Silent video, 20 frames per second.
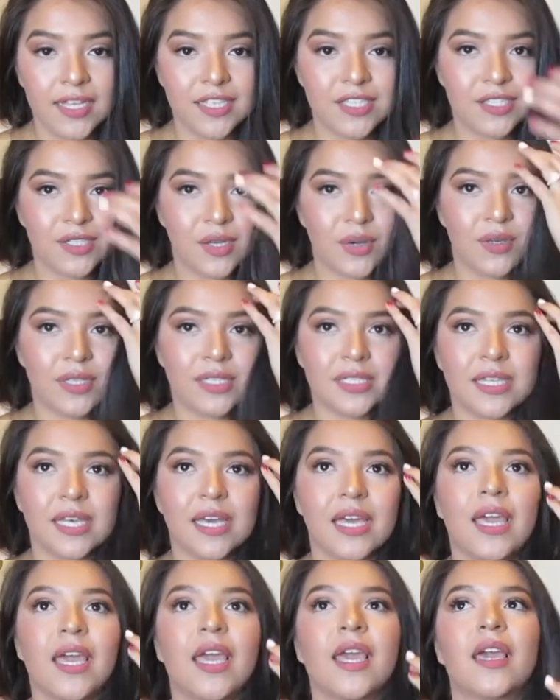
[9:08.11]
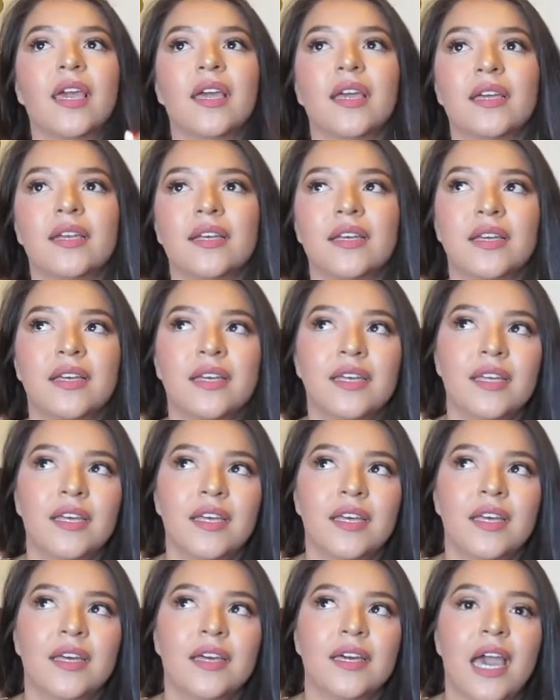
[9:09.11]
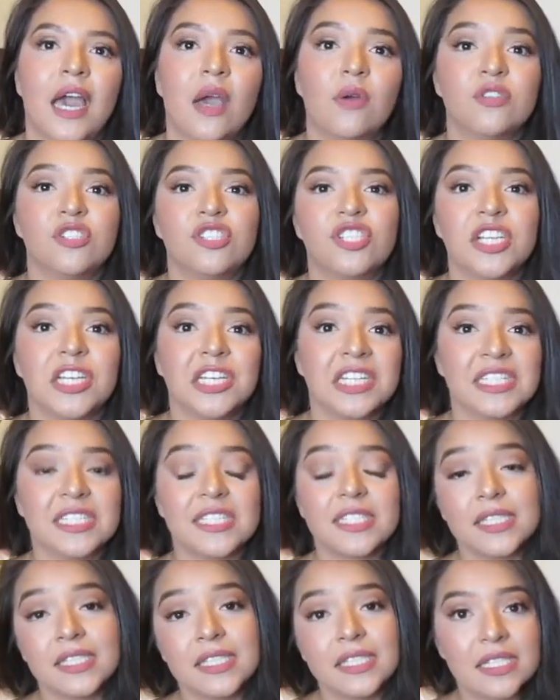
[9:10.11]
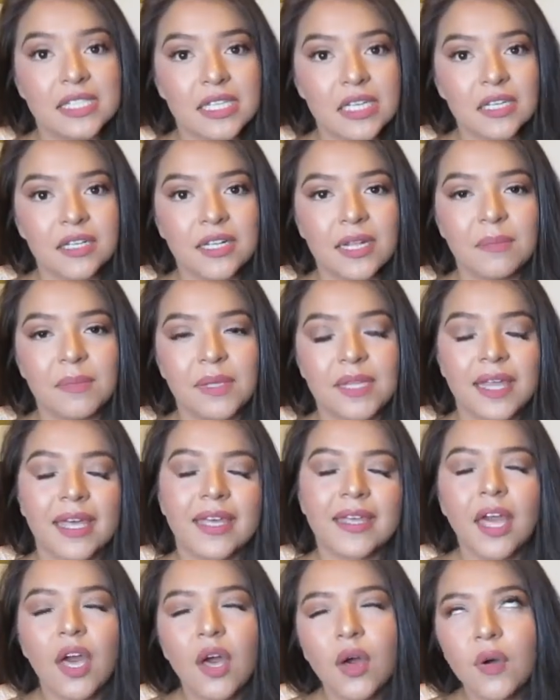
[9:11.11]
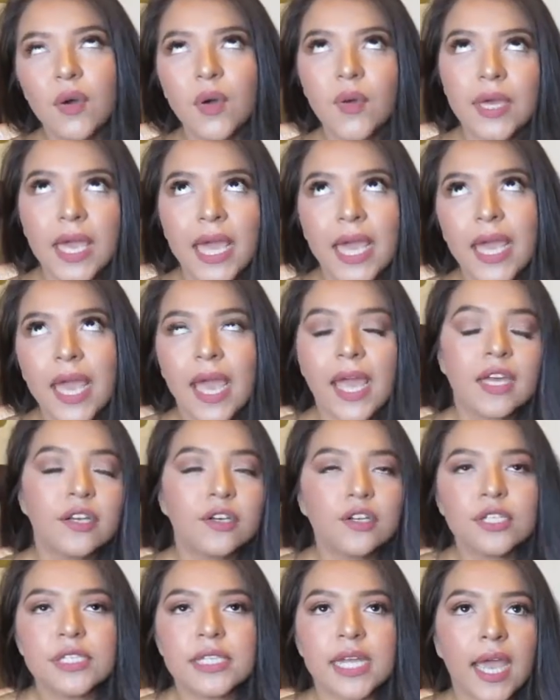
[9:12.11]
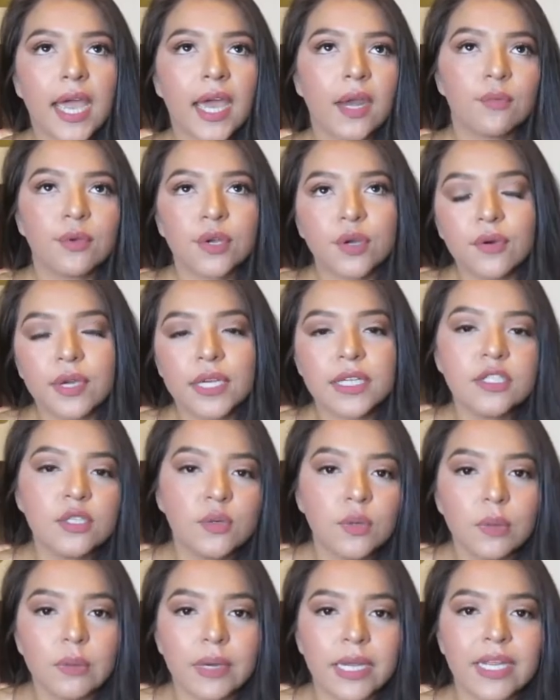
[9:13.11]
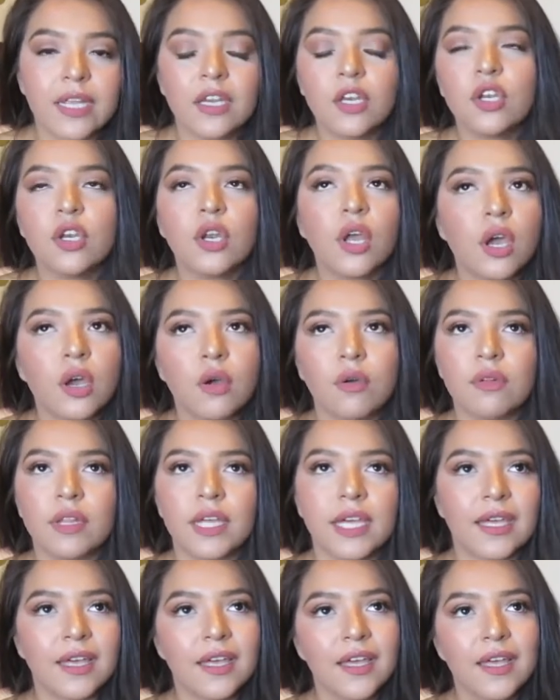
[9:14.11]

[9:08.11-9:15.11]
So it's like, how is she gonna sit still and be like, oh, okay, I understand, we're going to a wedding? No, like,